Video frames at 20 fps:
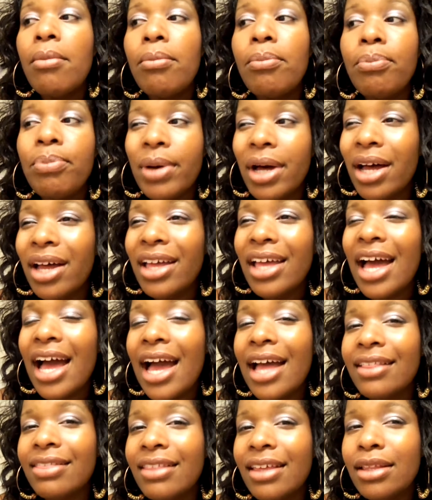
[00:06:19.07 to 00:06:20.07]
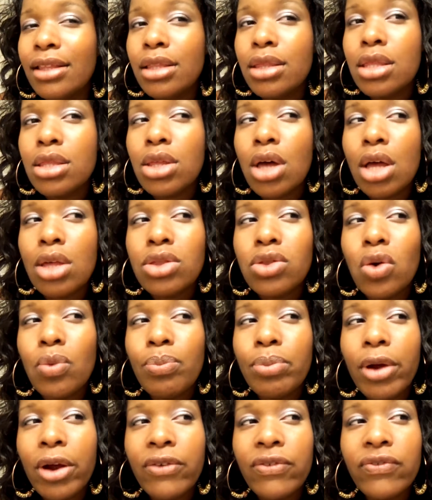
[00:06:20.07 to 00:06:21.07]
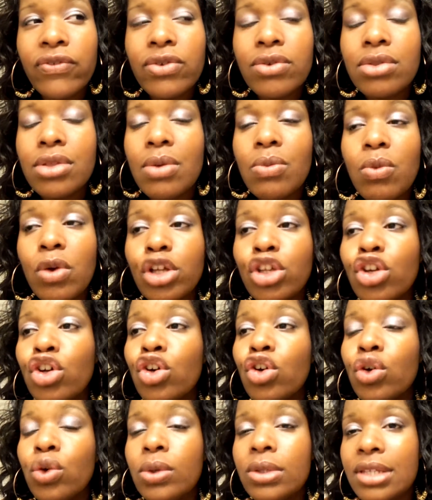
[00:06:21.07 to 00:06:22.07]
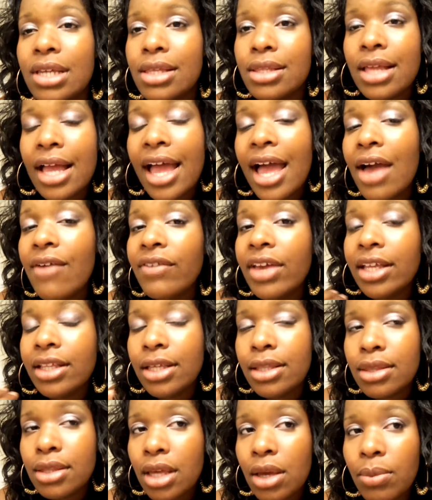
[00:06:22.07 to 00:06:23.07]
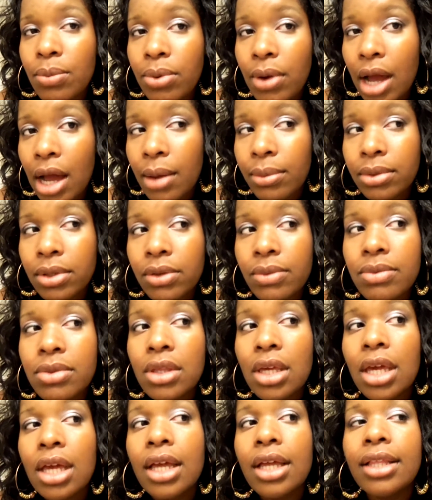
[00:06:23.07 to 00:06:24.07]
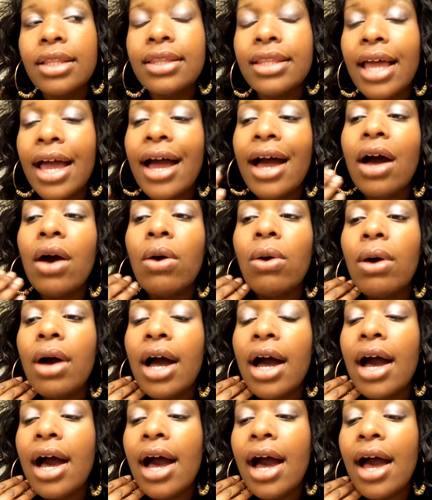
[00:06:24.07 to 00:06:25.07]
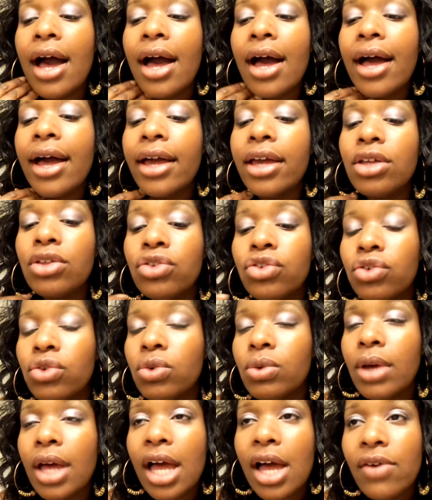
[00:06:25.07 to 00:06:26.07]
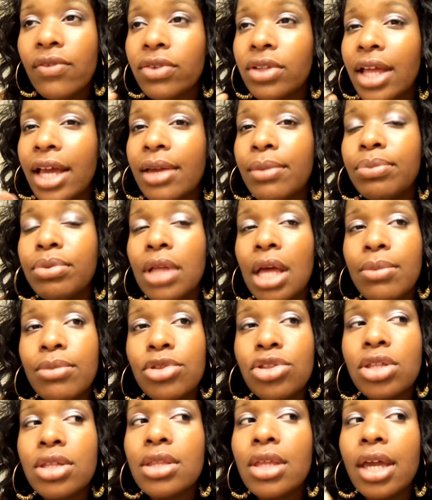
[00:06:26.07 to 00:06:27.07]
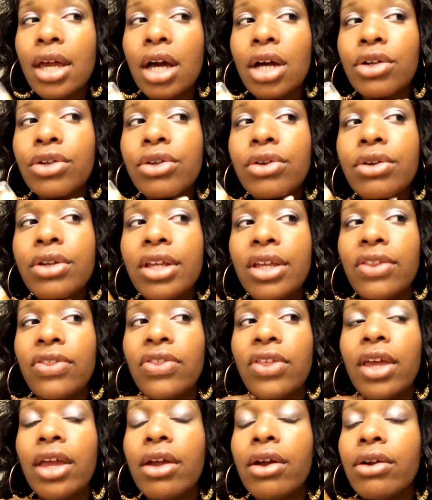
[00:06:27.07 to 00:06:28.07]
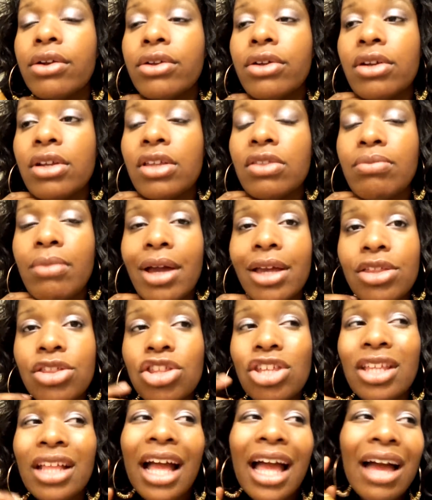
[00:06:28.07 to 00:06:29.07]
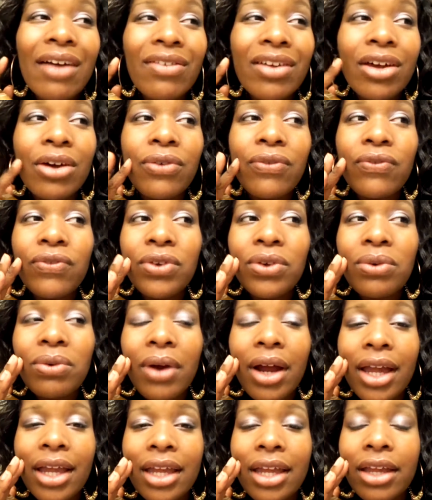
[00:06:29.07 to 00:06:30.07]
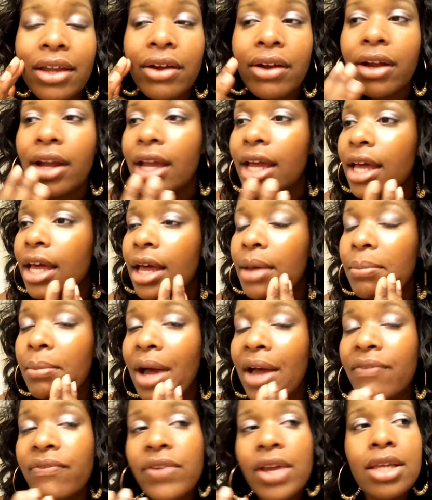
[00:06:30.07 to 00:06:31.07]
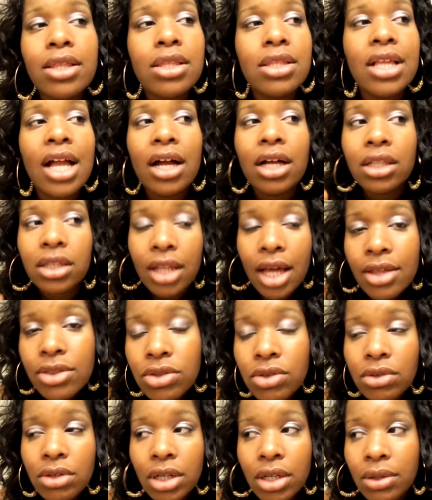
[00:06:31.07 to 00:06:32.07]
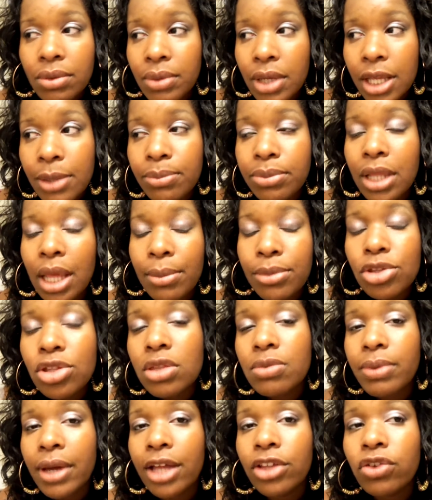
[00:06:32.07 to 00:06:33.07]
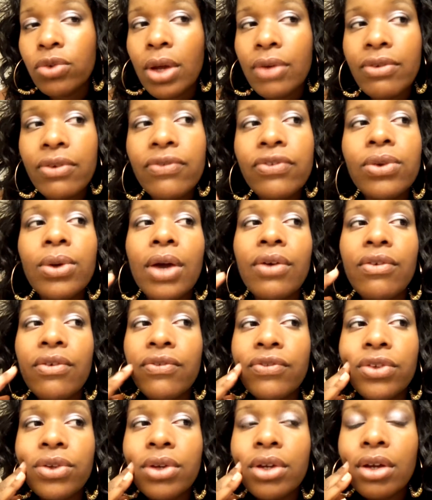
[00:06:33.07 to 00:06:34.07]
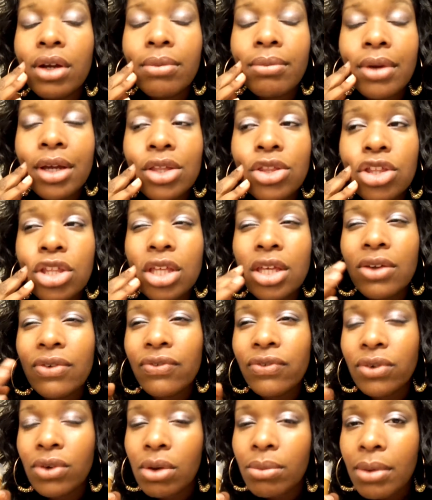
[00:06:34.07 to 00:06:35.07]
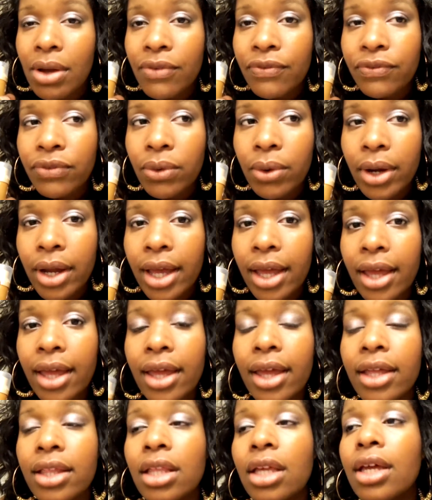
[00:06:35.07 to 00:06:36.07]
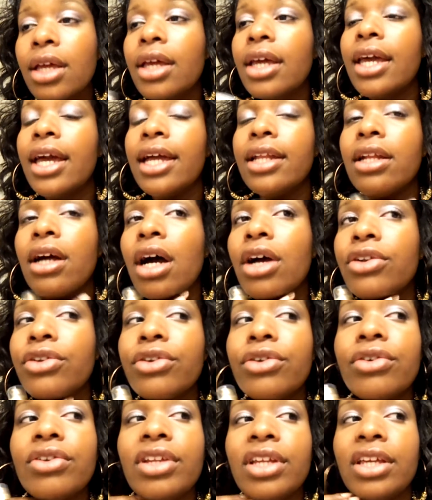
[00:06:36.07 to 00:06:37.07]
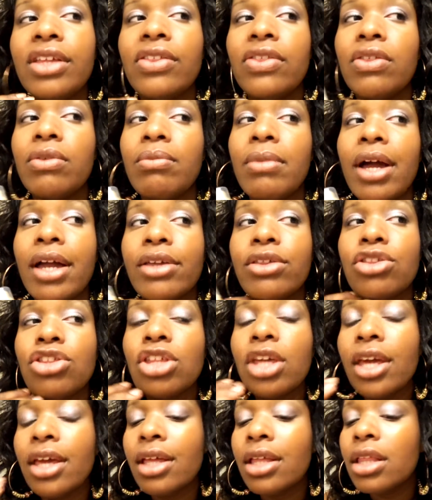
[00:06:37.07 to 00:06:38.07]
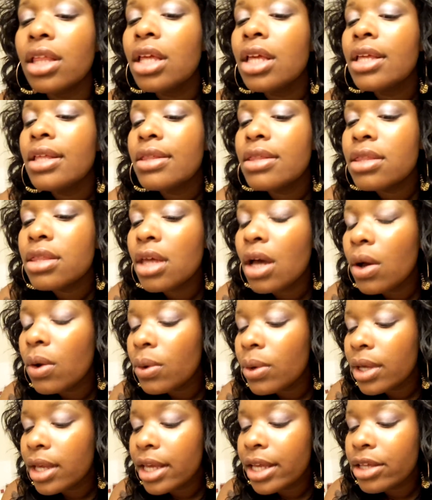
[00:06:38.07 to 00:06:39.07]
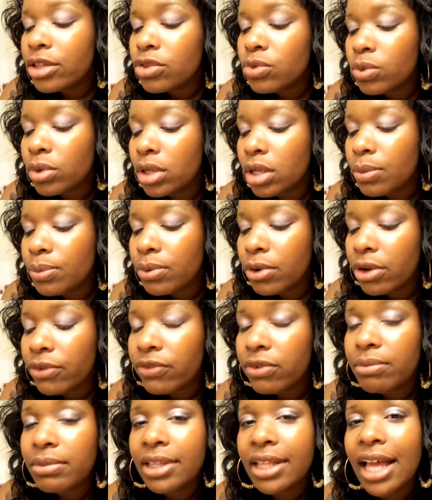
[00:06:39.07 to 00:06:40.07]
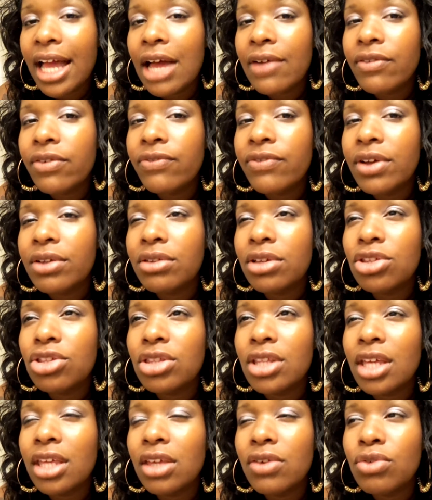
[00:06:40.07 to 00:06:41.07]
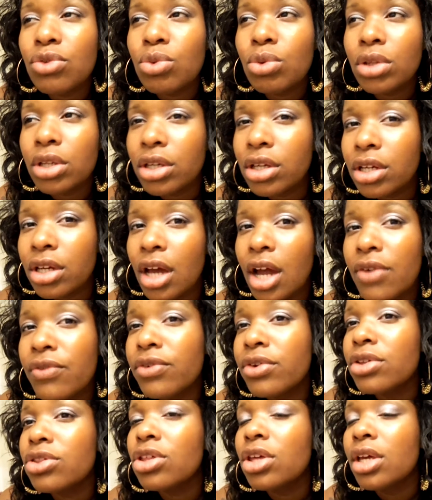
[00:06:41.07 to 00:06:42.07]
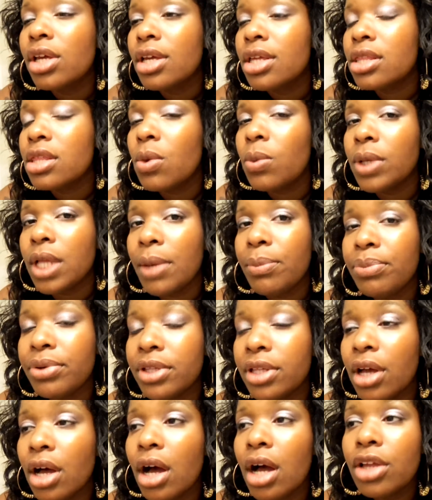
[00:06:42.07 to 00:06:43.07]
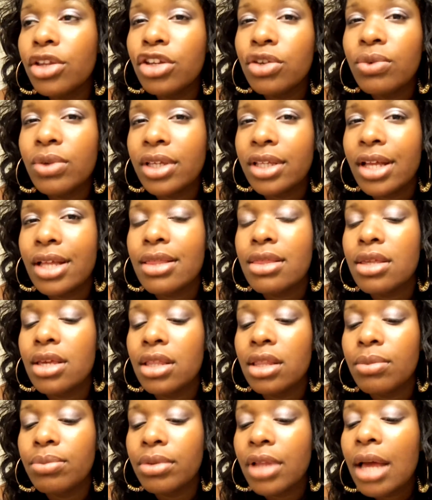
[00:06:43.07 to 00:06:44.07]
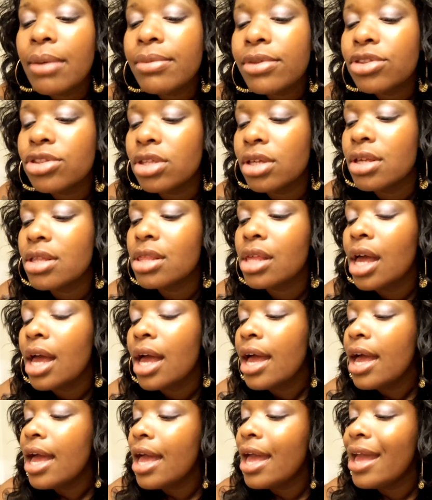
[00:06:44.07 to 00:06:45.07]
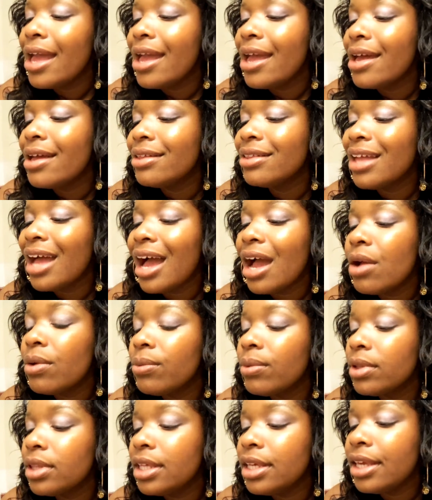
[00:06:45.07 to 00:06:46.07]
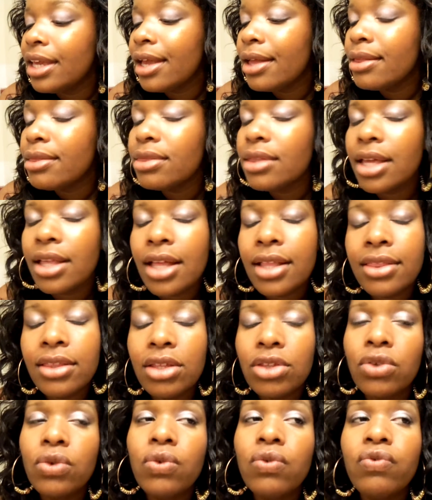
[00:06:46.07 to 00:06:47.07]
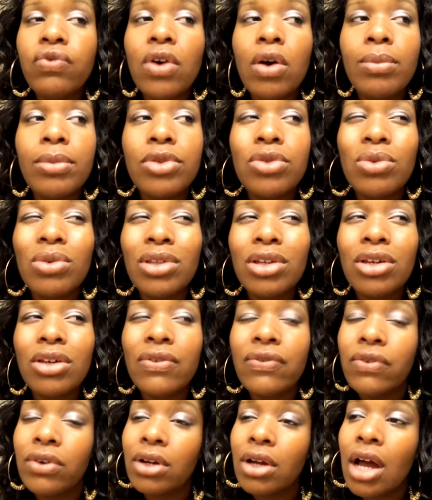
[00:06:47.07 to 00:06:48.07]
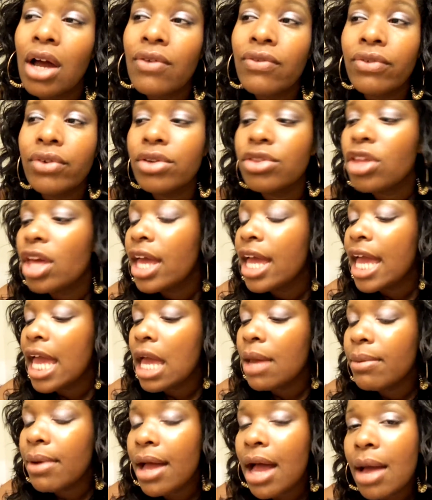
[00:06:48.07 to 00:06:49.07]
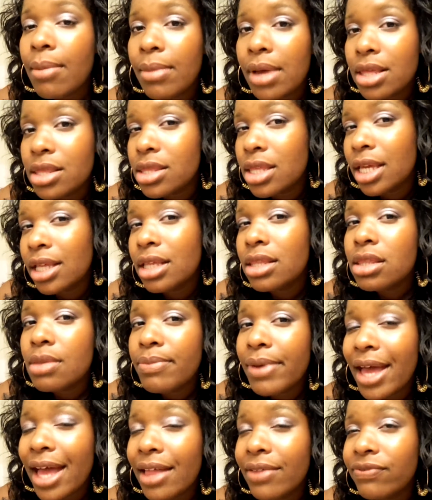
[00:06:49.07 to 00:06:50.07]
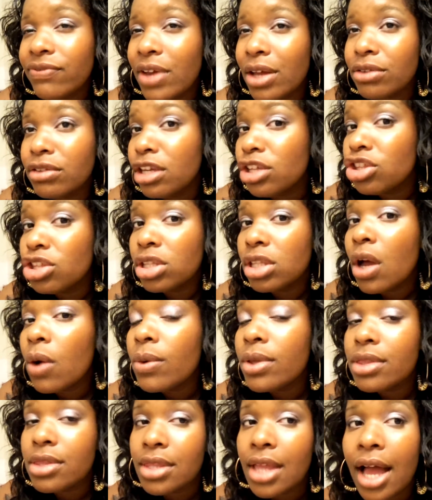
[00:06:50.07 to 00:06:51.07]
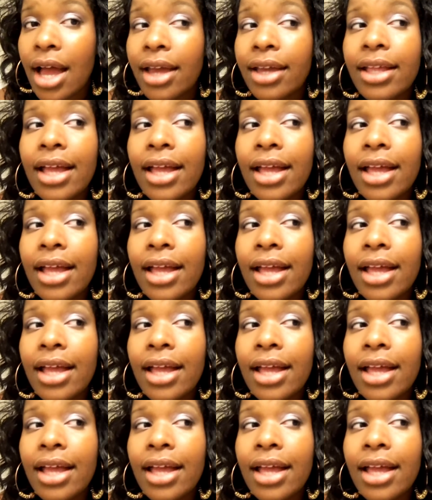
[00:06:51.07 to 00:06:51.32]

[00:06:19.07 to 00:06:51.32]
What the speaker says: But I think this is also perfect for someone who does not have any skin problems. Now, I do have like blemishes like underneath here, underneath my chin. I have like a few right here. My face is not clustered in blemishes, but I do have a few. I have a few here on my cheek, a few on my forehead, and underneath my chin. So it's really important for me to have a foundation that gives really good coverage. So when I put it on, you're really not seeing the blemishes. And I really can't say that the Nude Foam is really good for coverage. Am I saying it's a bad foundation? No, it's not.